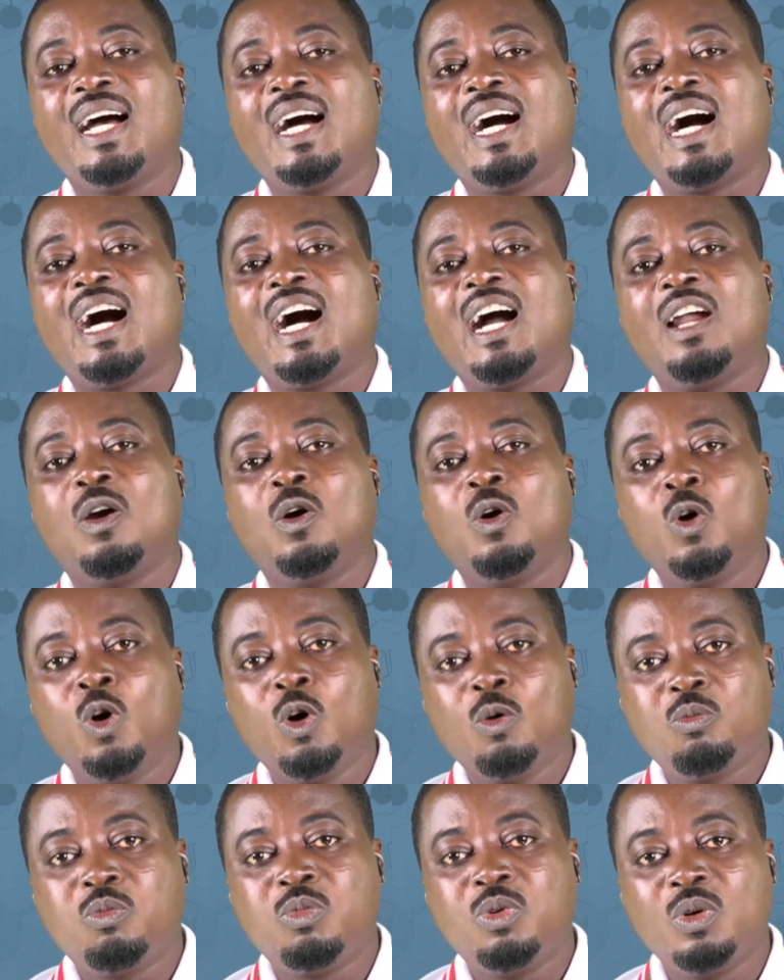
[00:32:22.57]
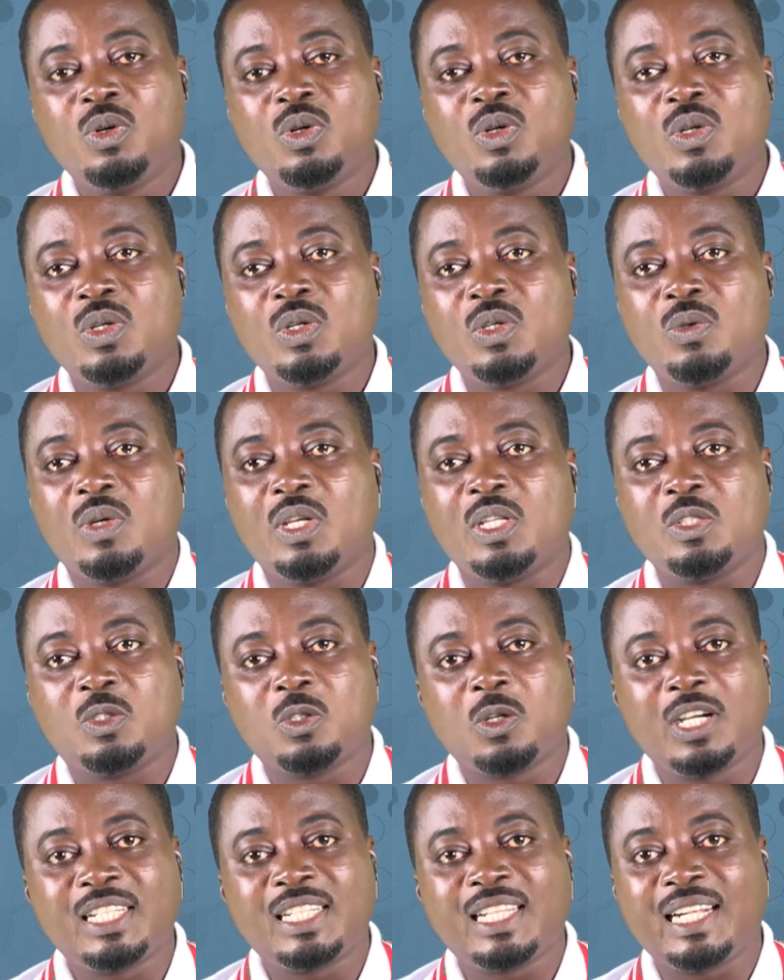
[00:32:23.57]
I hope you
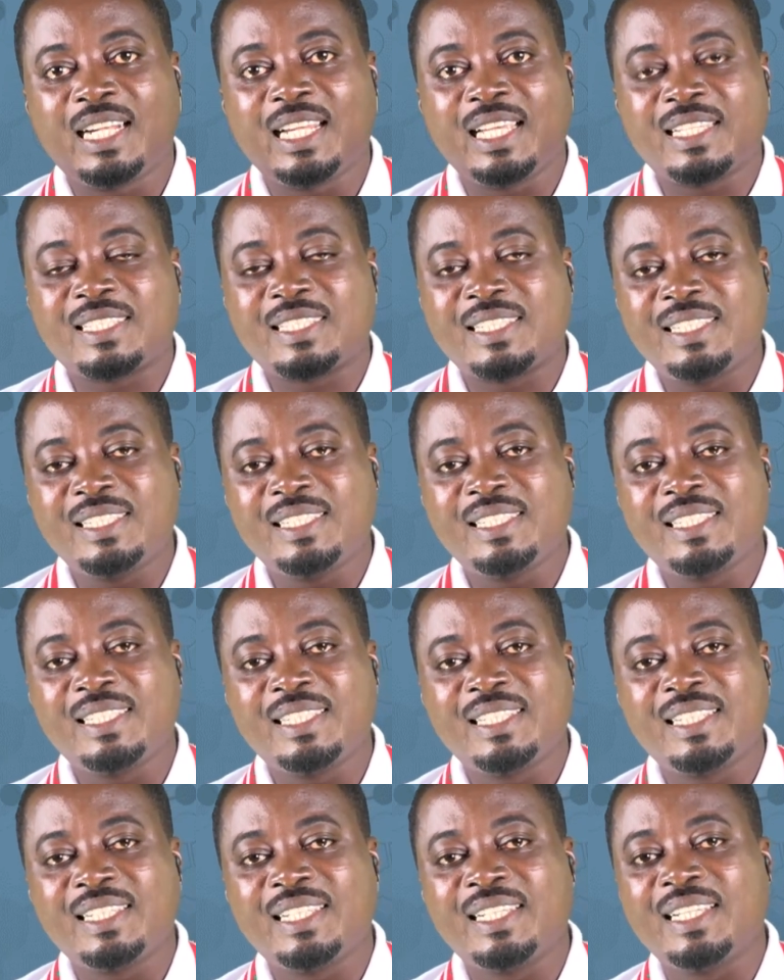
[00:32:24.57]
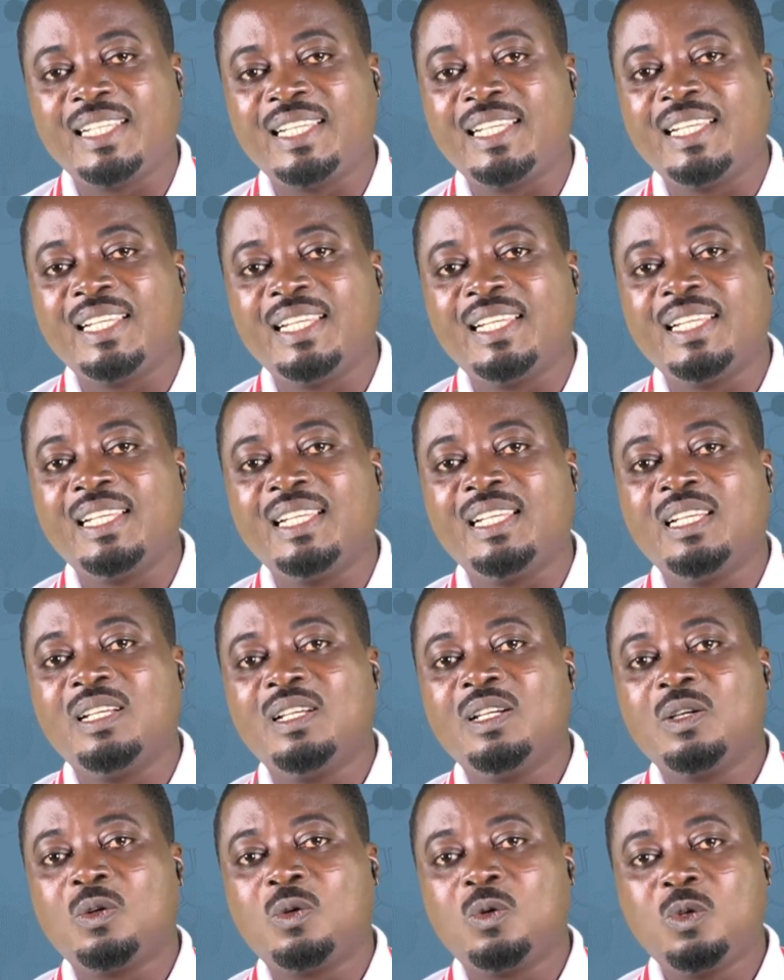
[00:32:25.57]
enjoyed the lesson.
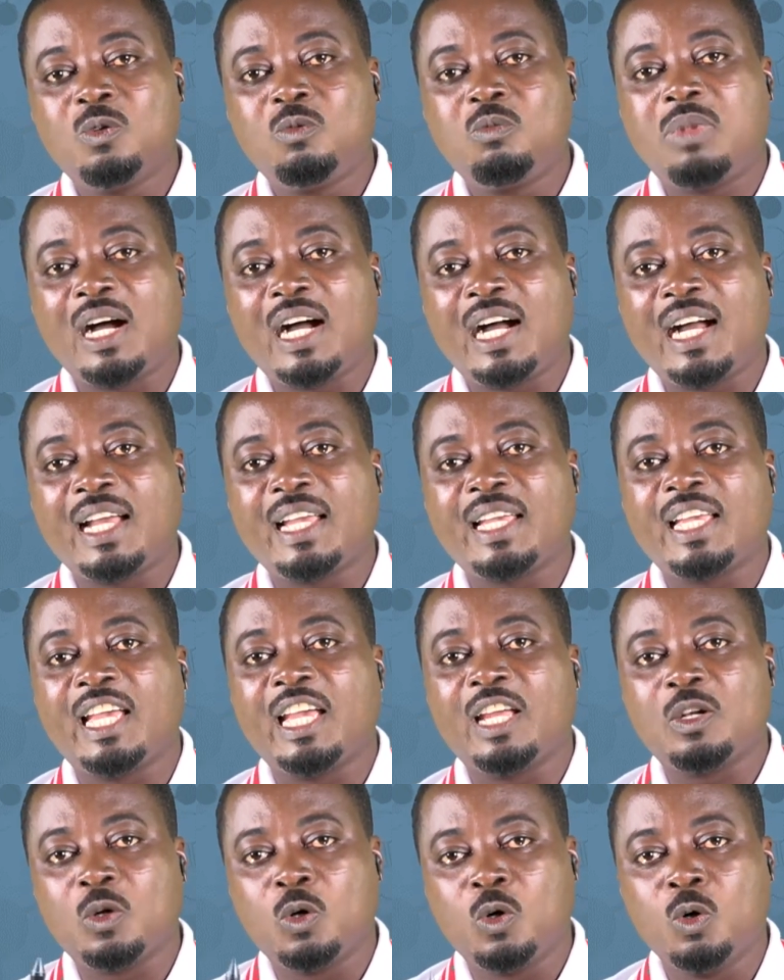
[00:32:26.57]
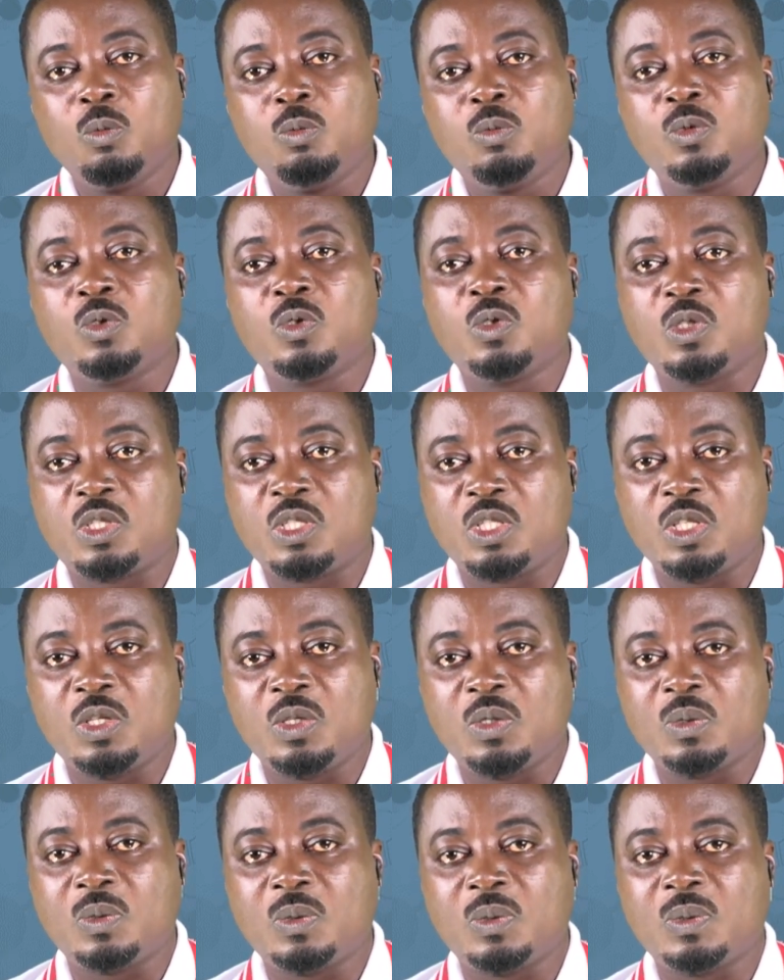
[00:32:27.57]
Goodbye, and hope to see
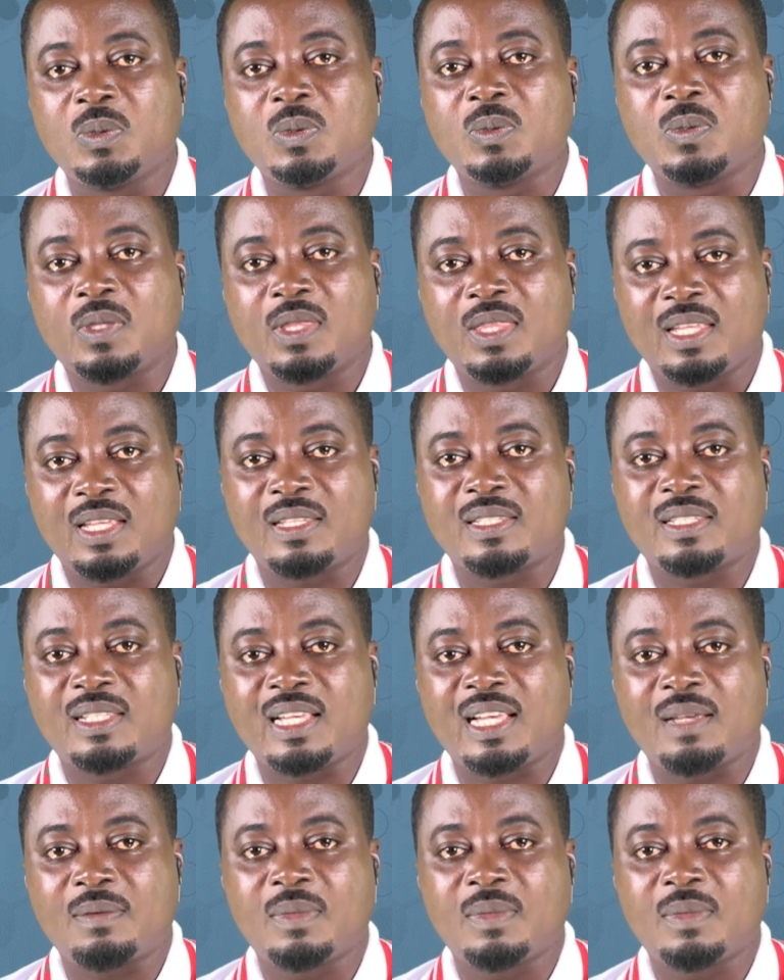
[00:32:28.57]
you next time.